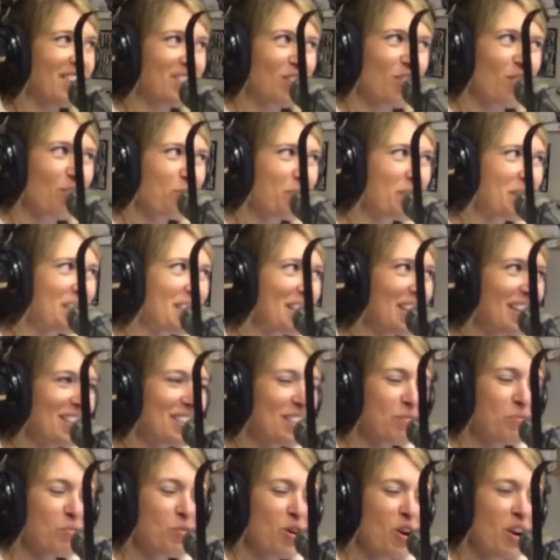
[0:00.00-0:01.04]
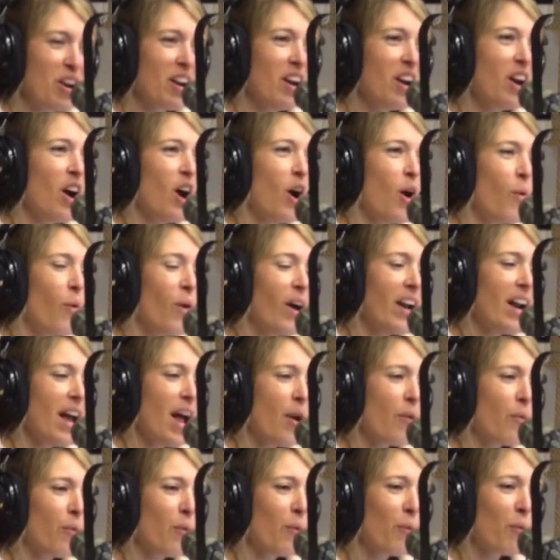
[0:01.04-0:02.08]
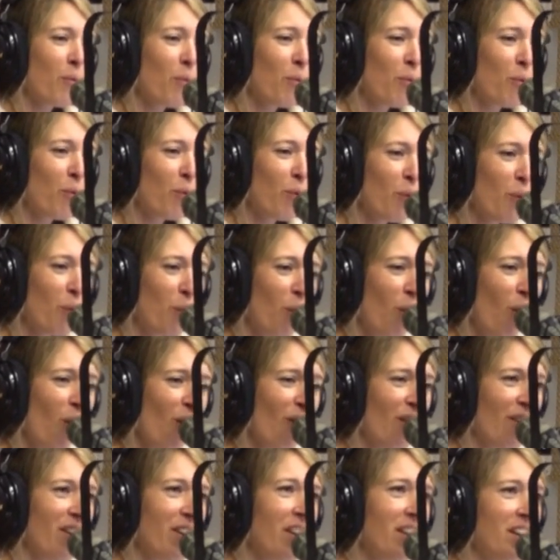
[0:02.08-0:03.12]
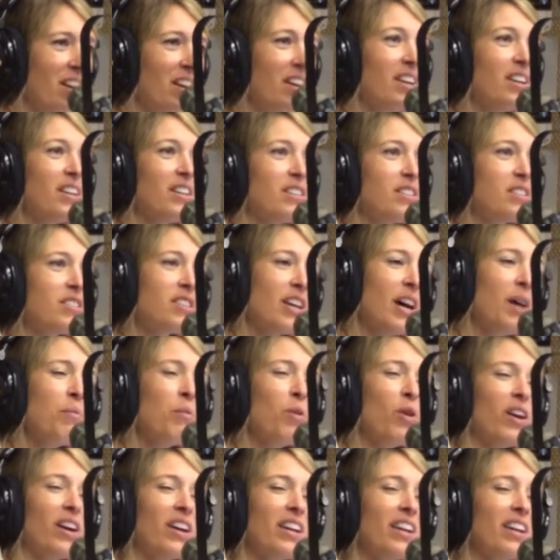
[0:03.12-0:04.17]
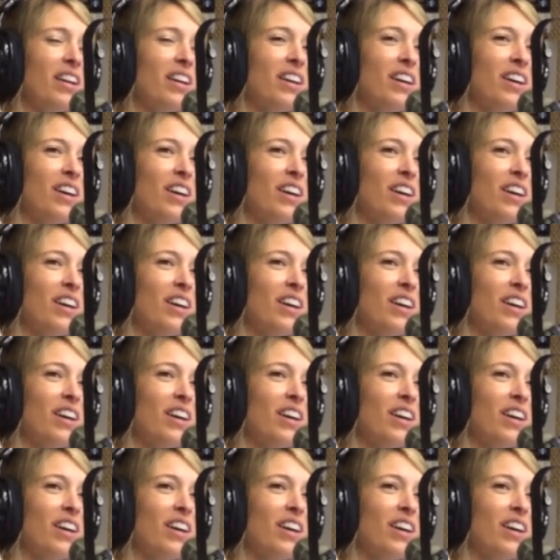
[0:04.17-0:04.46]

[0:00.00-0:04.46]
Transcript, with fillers: It's hard for me to say that dumb word. Why not reward someone